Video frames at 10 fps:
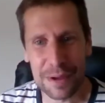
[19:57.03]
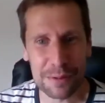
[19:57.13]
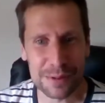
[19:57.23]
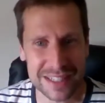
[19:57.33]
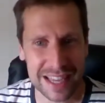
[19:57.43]
but yeah.
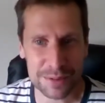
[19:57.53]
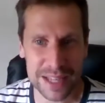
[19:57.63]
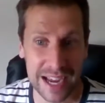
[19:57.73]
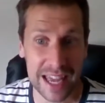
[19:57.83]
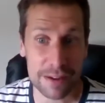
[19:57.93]
it was
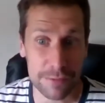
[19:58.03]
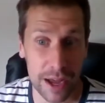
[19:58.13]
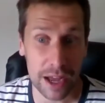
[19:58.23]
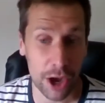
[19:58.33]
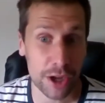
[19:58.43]
that kind of,
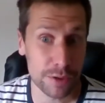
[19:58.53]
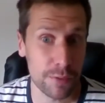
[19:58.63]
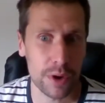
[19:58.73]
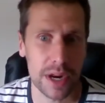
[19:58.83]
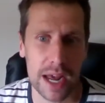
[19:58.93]
how
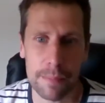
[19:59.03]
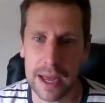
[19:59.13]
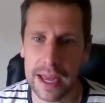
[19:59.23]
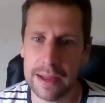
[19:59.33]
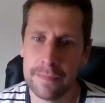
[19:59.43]
devoted am I?